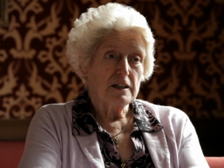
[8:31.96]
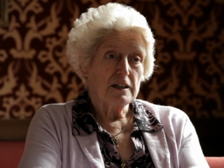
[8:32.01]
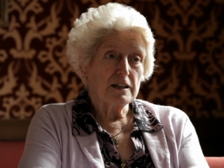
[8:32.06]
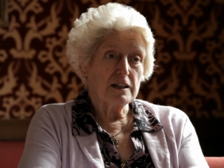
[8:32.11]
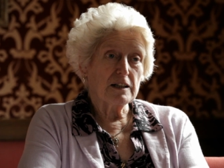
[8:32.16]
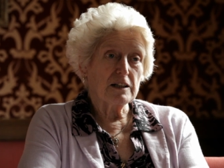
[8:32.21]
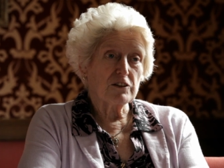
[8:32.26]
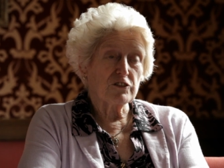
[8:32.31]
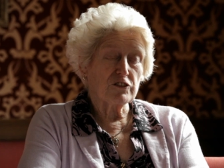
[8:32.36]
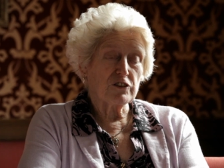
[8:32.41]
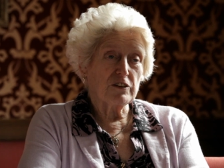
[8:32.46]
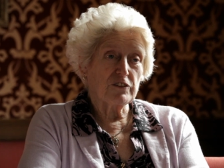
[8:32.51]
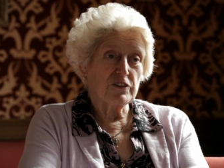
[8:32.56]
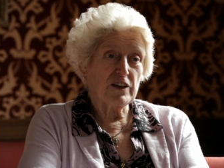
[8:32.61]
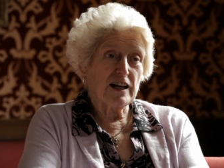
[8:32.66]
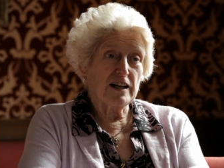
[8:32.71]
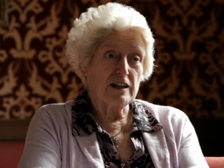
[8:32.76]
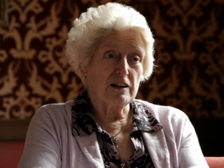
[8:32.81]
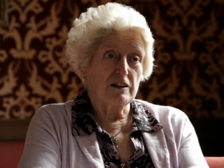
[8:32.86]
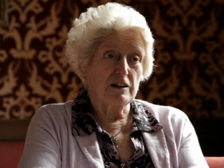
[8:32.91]
is
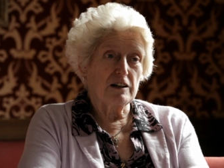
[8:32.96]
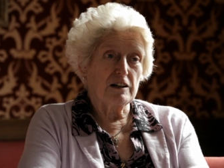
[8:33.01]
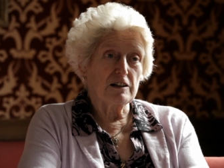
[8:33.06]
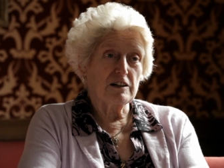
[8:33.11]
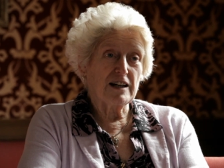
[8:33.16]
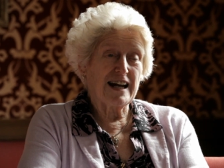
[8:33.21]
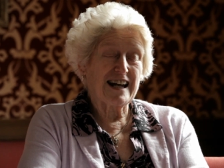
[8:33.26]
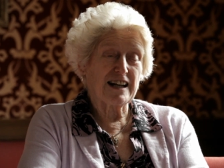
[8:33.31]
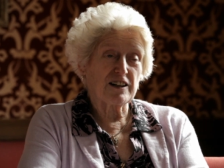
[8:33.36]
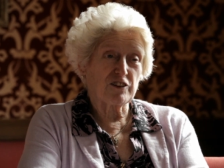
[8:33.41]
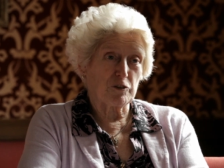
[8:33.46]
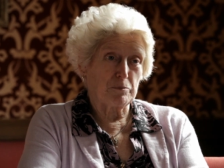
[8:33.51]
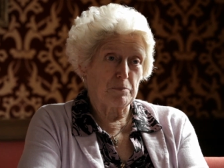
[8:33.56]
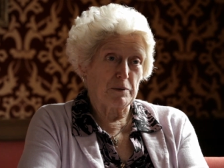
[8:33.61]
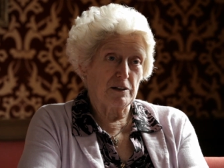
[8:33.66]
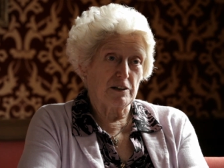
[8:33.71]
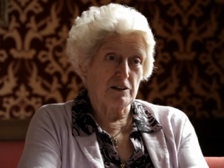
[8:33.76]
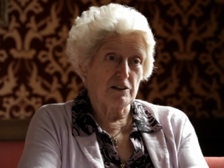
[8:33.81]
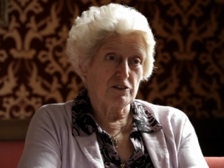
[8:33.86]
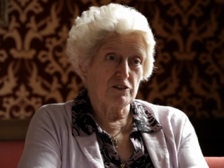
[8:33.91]
they are
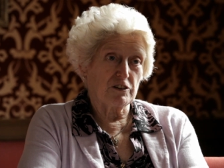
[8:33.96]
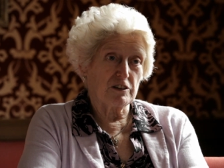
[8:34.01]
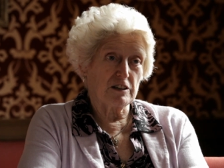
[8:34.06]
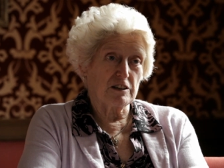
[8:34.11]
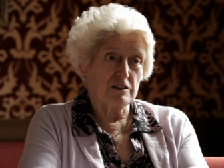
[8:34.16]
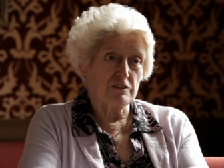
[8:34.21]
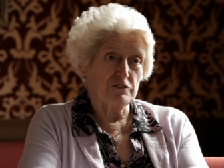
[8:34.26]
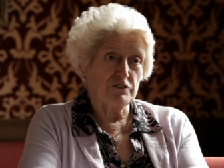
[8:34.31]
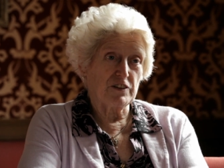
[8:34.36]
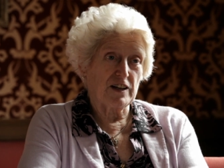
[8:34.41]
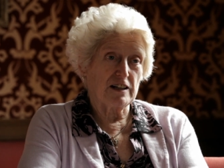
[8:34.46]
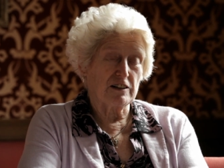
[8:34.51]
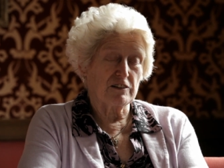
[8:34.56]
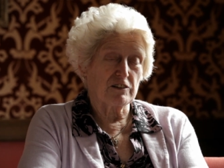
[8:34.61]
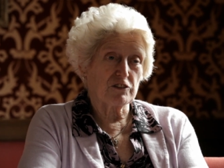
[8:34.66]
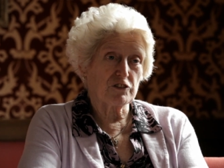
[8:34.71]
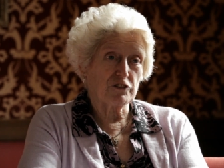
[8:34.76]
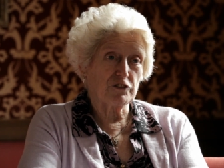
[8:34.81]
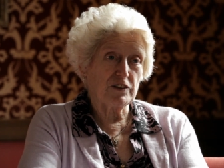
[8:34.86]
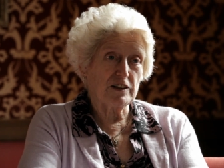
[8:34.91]
expert in
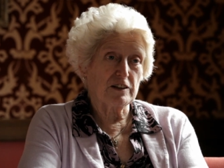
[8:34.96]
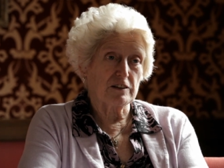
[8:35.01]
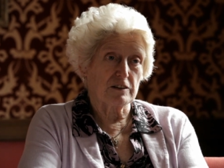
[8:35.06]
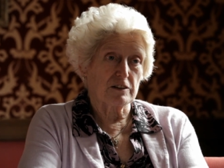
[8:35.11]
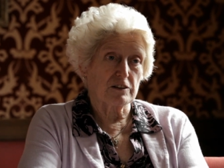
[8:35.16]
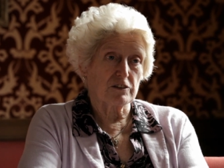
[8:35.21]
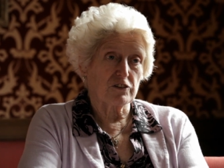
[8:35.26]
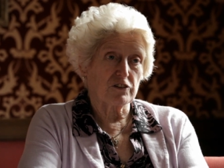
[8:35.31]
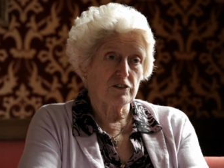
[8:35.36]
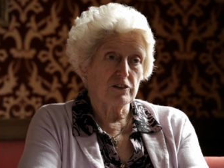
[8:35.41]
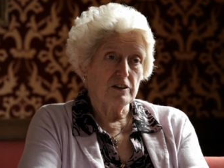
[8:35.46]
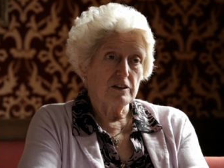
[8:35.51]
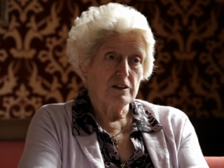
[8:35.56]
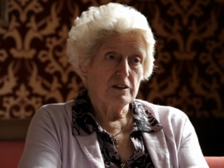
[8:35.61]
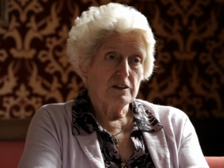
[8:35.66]
various fields.